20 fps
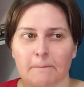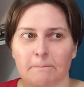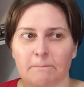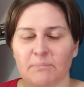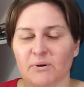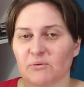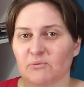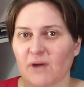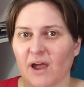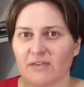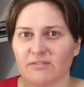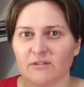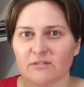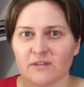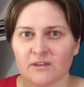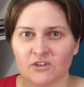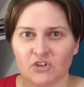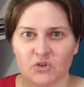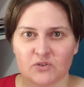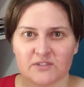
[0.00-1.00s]
but rather
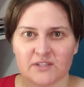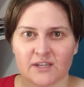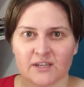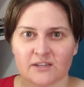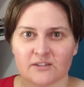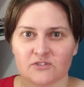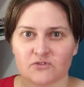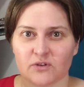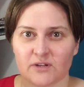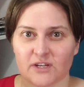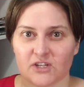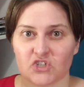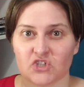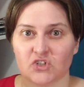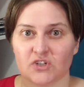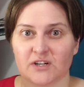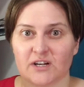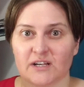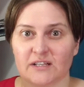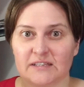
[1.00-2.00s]
than using
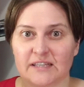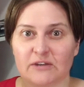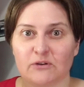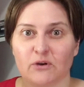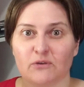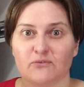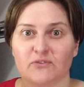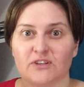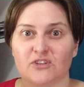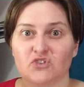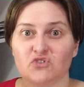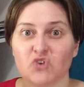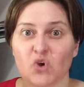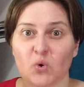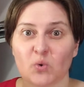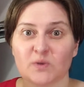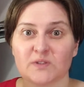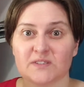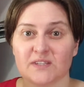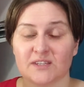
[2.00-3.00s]
traditional calligraphy
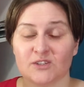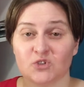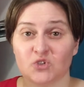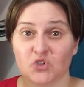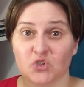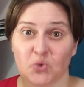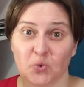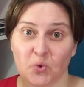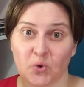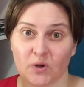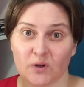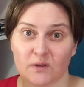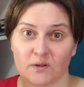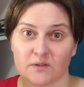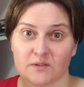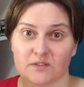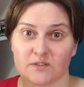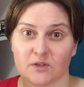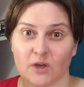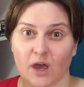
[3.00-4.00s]
strokes and
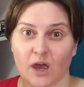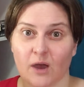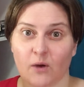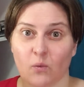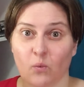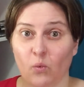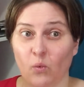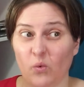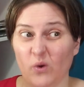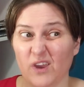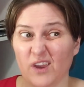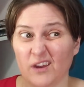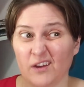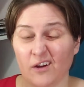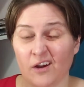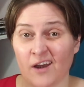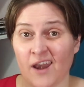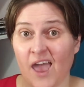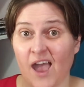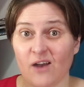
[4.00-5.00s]
tools, we
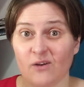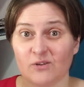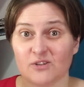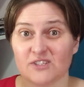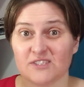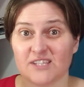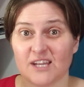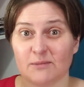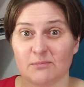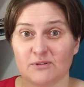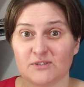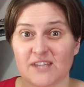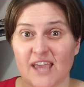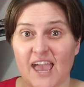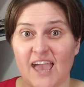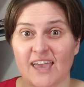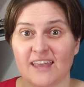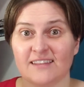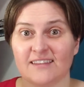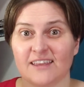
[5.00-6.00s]
are now just able to
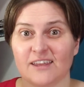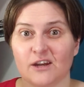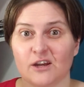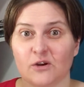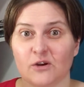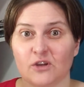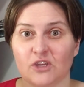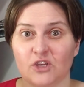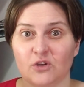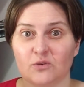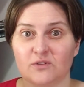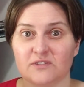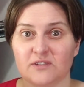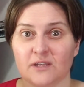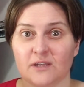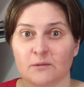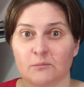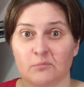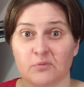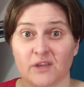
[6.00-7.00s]
hand letter using